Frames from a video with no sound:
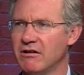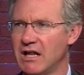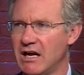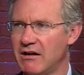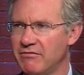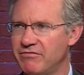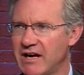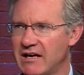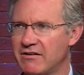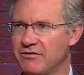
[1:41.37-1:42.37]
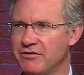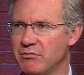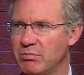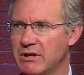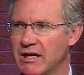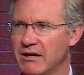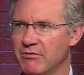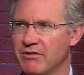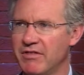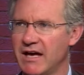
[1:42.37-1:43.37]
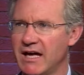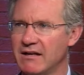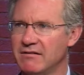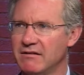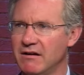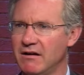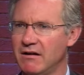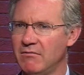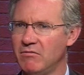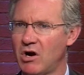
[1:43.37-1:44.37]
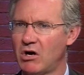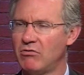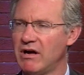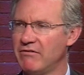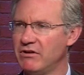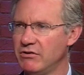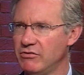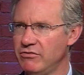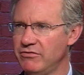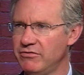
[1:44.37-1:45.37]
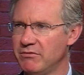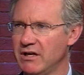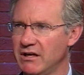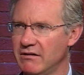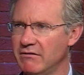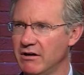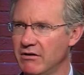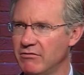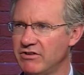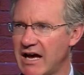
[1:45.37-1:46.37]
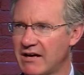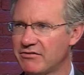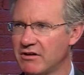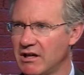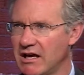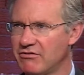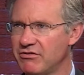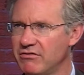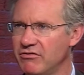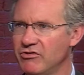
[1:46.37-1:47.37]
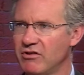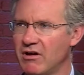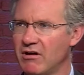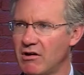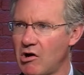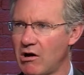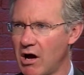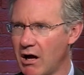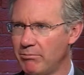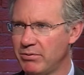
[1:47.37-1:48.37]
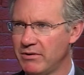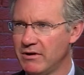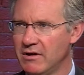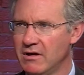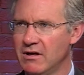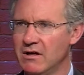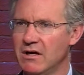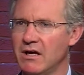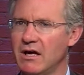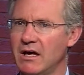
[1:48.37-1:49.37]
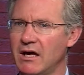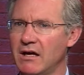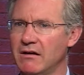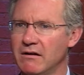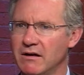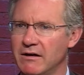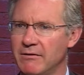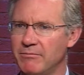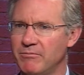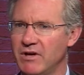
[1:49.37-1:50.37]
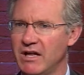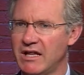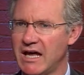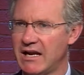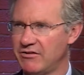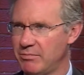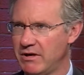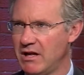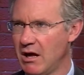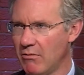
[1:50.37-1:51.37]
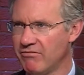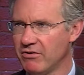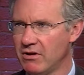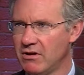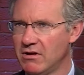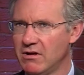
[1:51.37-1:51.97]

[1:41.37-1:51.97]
are a lot of factors at play with that. Our revenues, meaning tax collections, are up, and that has been helpful.